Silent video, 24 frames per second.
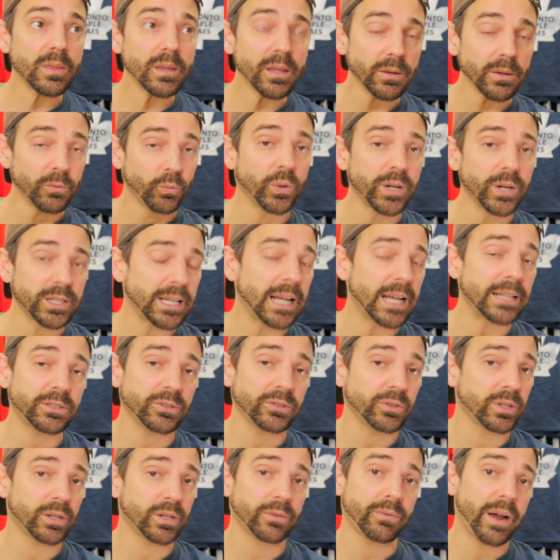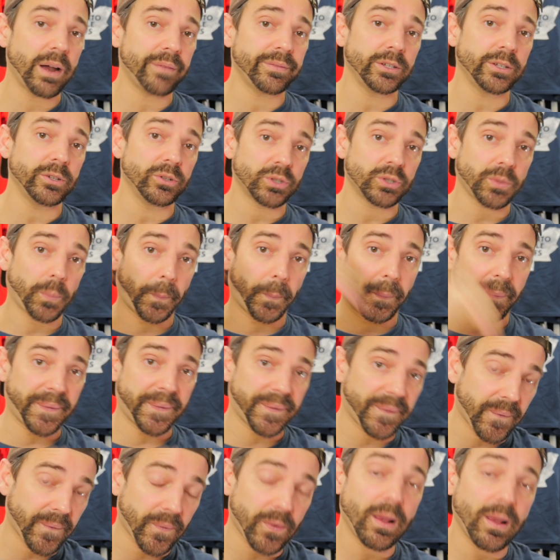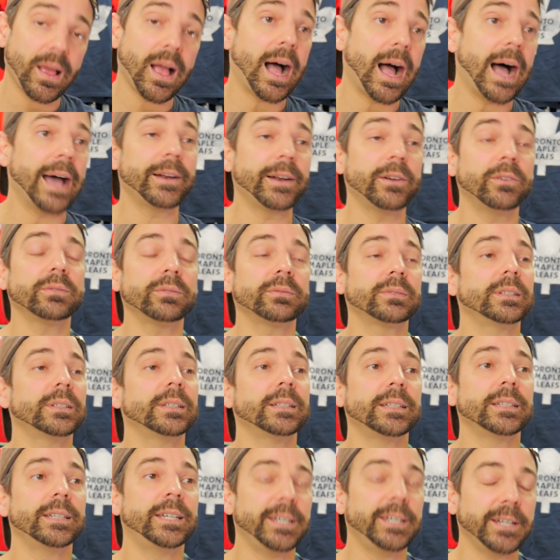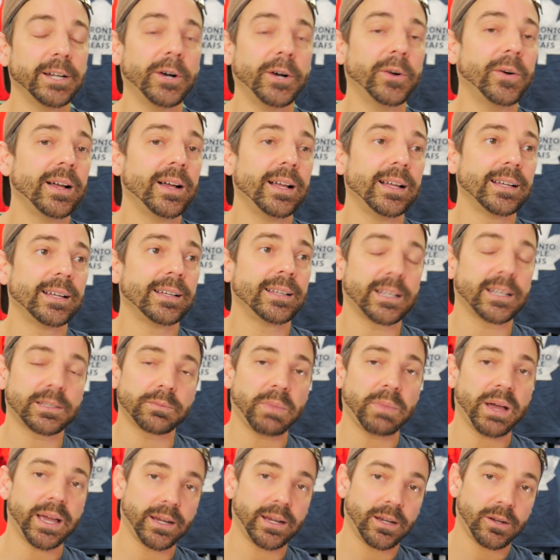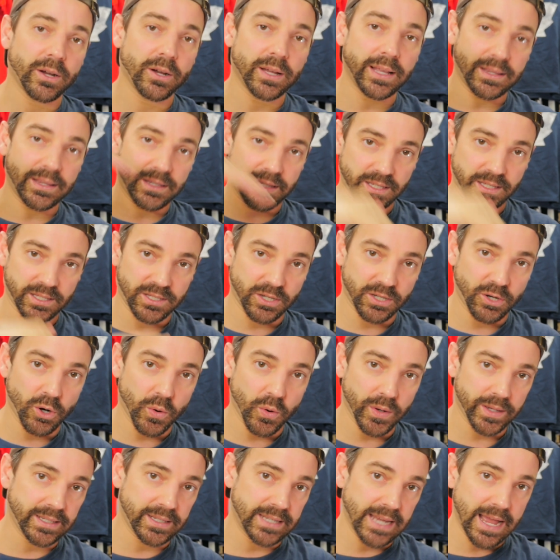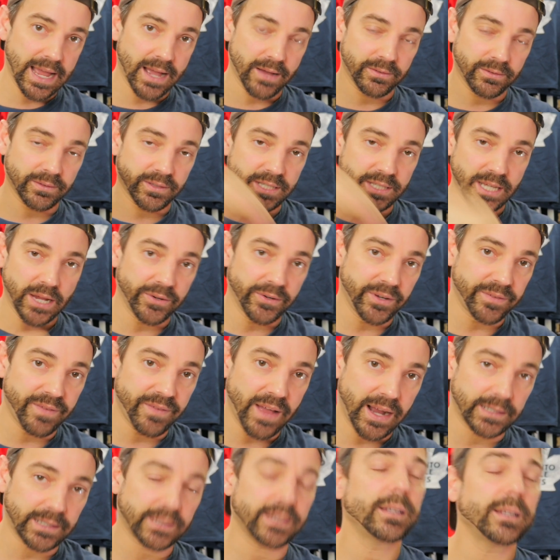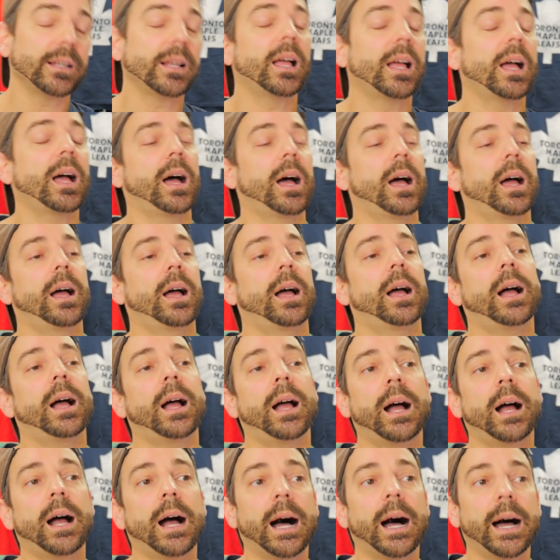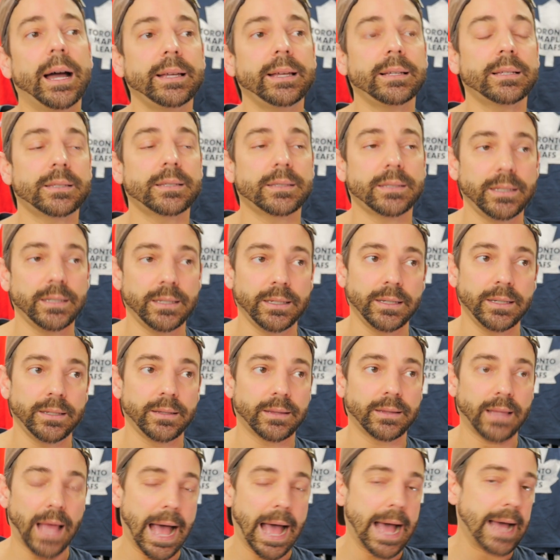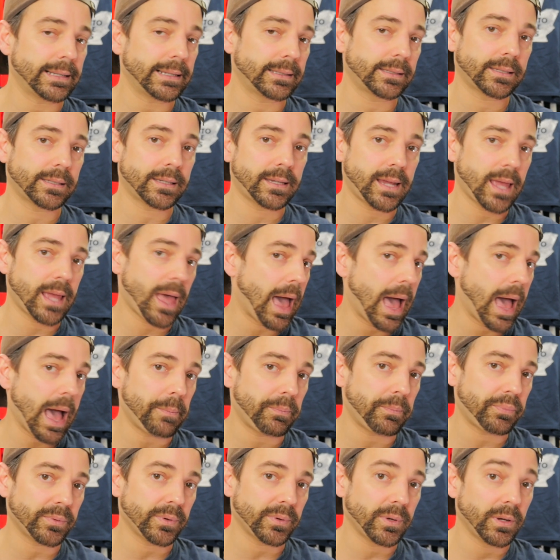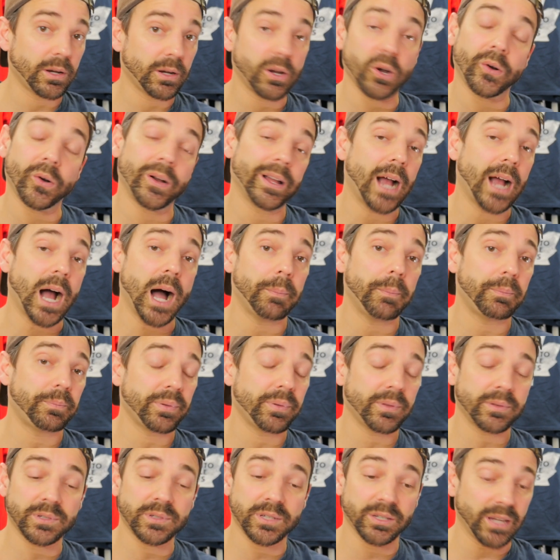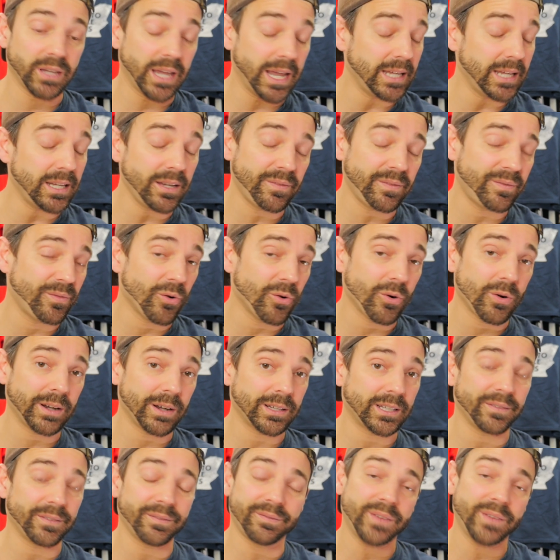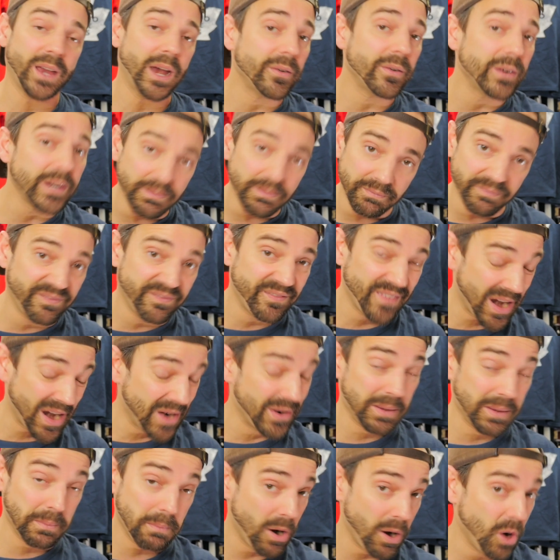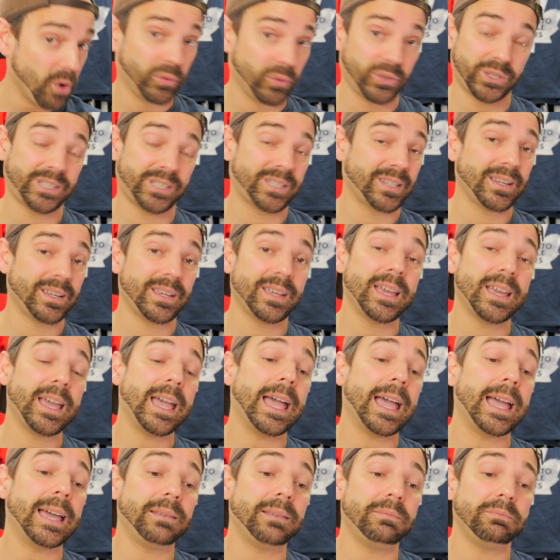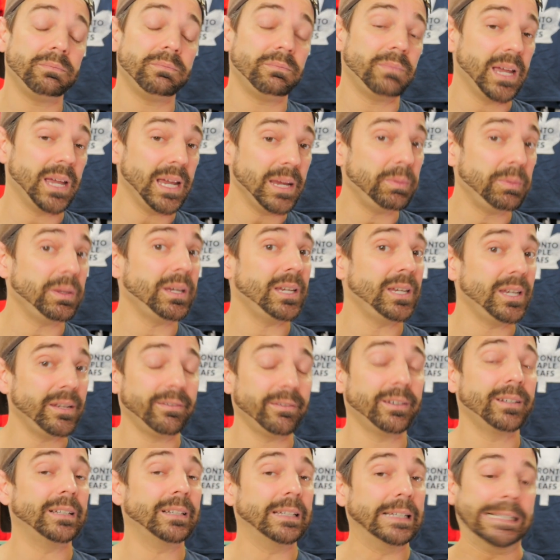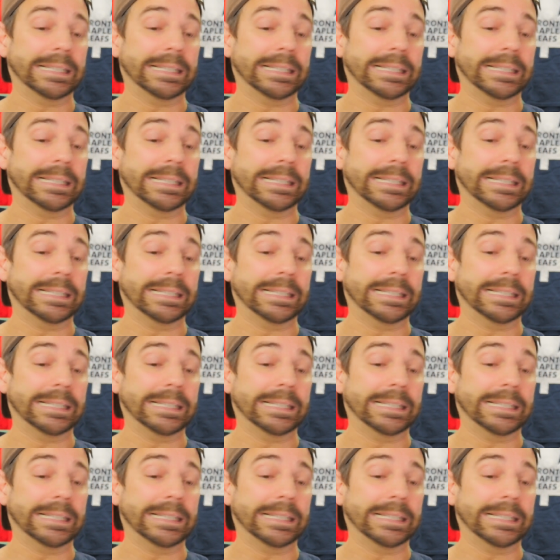what does that do to the revenues? I don't, you know, that's my it's going down sound effect. I see that cap going up to 84 at the very, very most, and maybe even